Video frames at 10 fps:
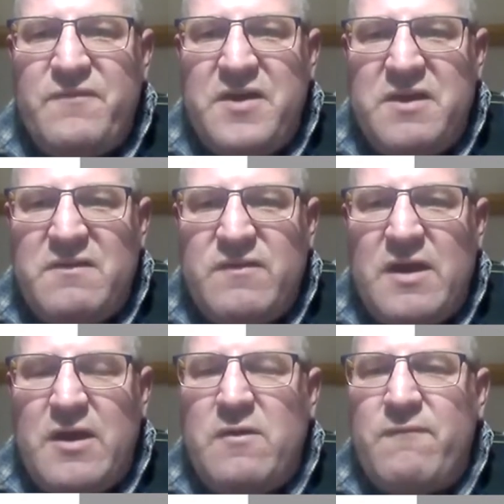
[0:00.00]

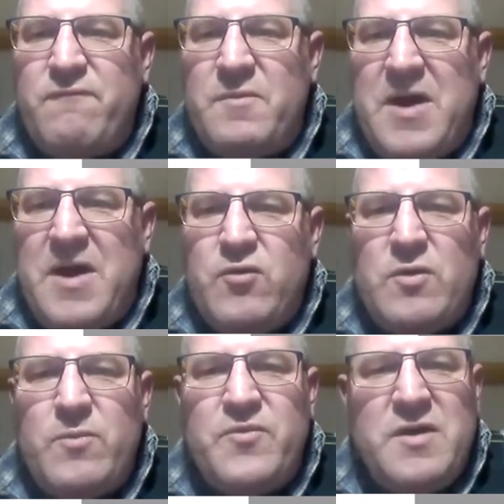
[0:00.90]
The
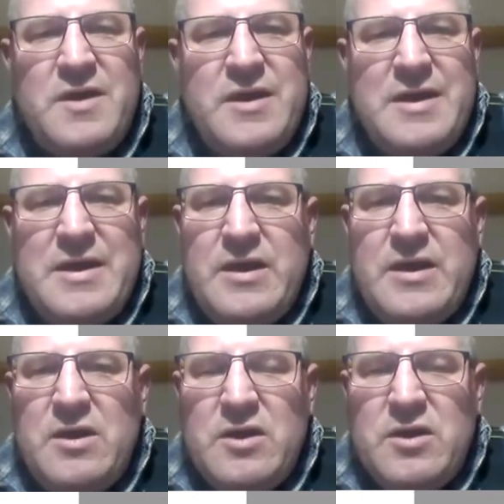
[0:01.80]
microbes
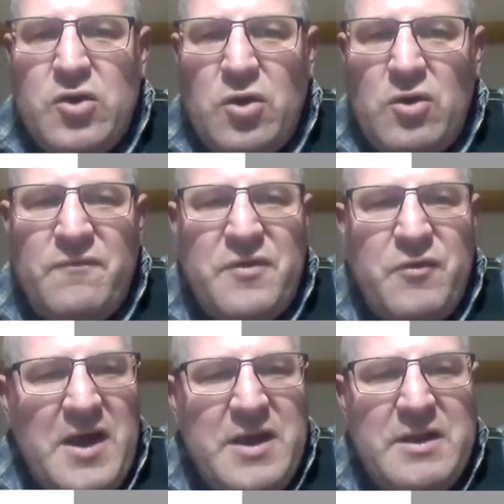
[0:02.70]
call the
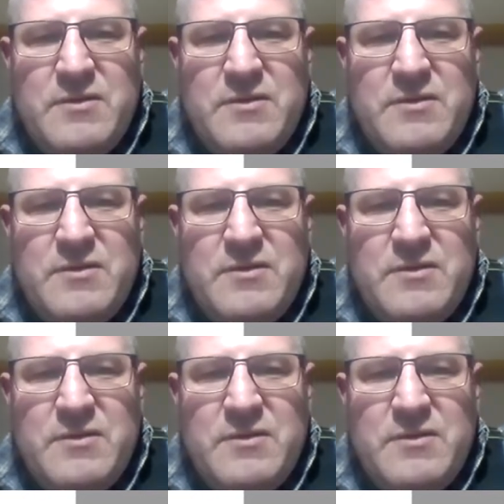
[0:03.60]
right